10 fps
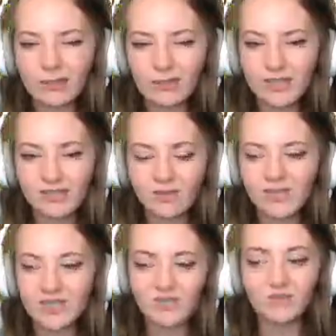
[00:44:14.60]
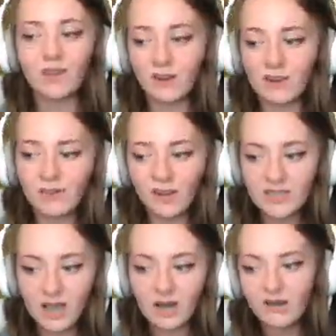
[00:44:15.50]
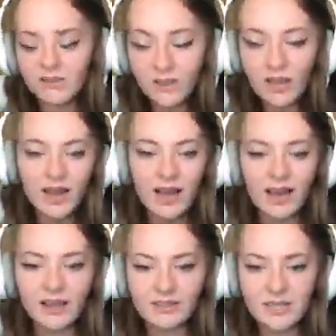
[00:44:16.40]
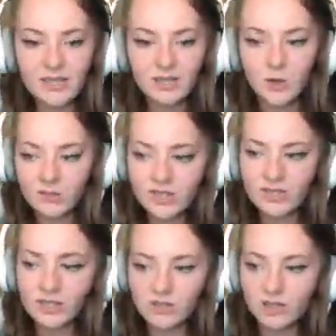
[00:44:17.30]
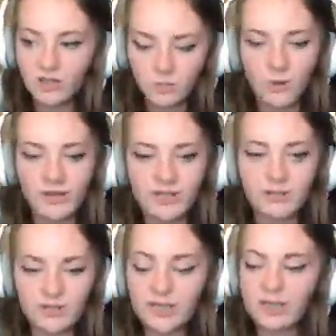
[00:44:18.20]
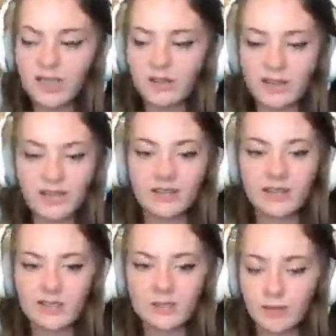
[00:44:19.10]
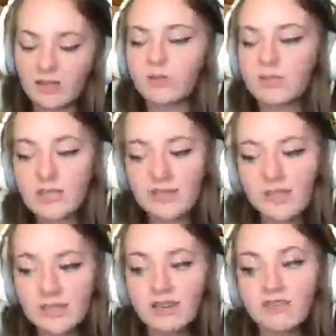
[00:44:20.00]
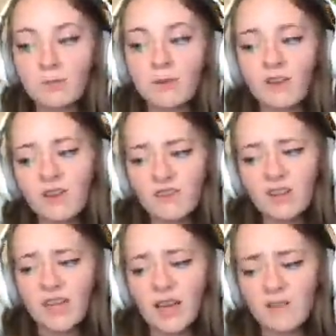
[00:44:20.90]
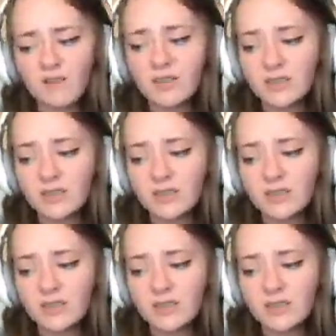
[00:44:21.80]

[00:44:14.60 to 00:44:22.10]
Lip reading: Because obviously it's very, very tough and constantly like grinding your teeth down. It can like split your teeth and stuff. So be very, very careful.